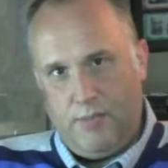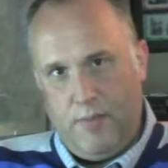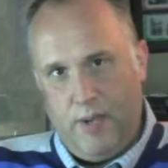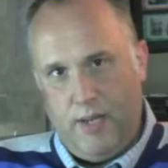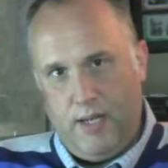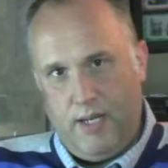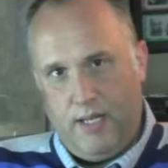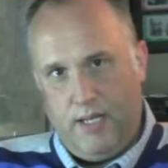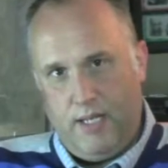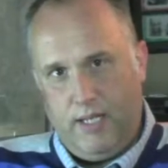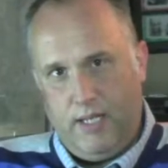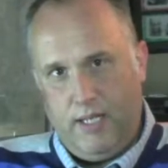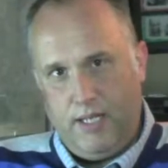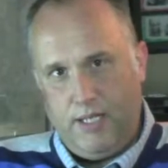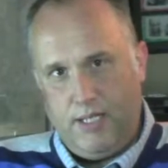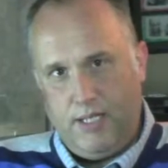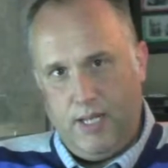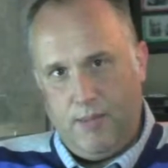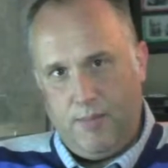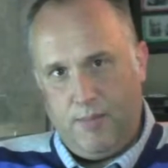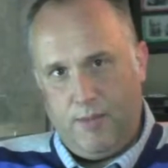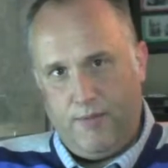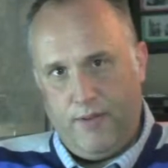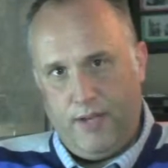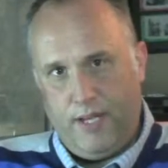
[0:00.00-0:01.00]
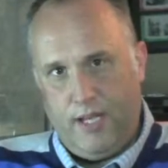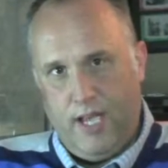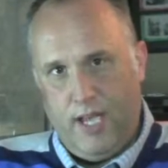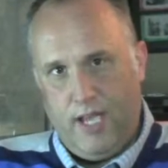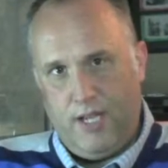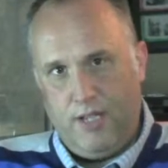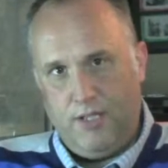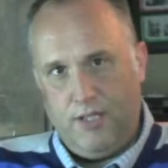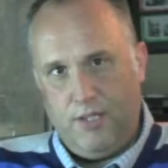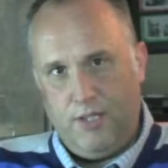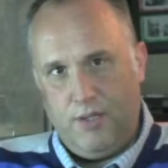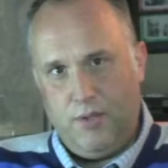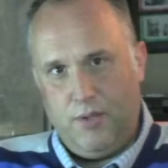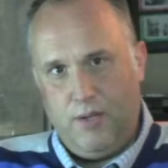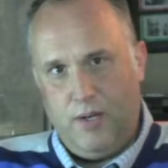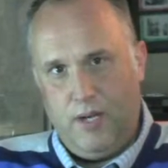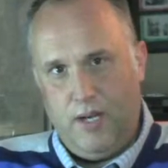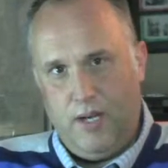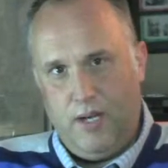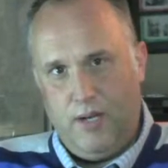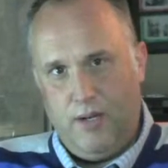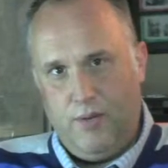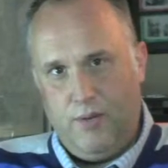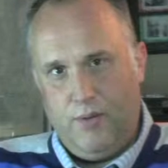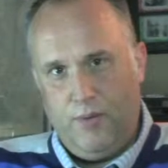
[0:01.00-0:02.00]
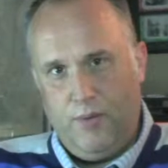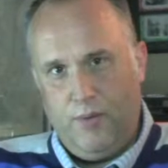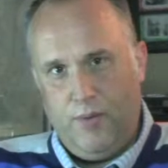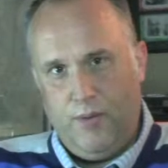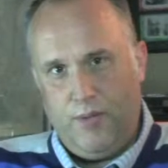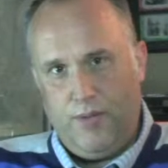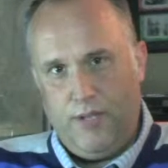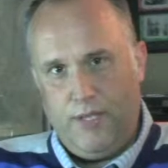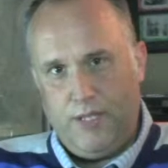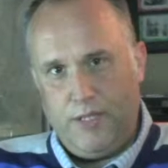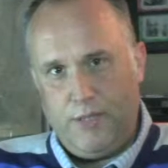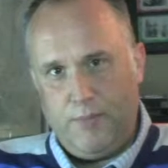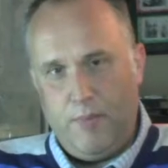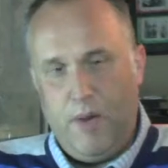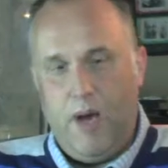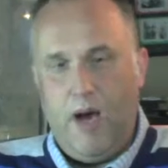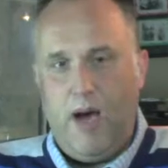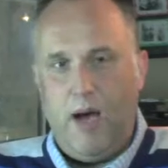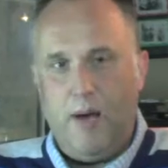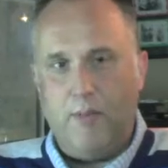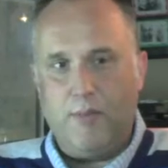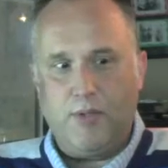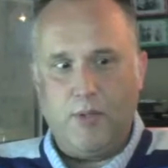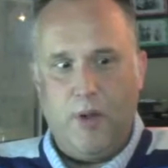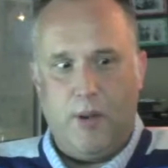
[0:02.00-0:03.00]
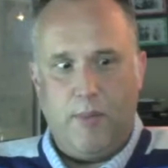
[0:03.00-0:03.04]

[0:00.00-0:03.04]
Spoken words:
spending his summer vacation with his mom.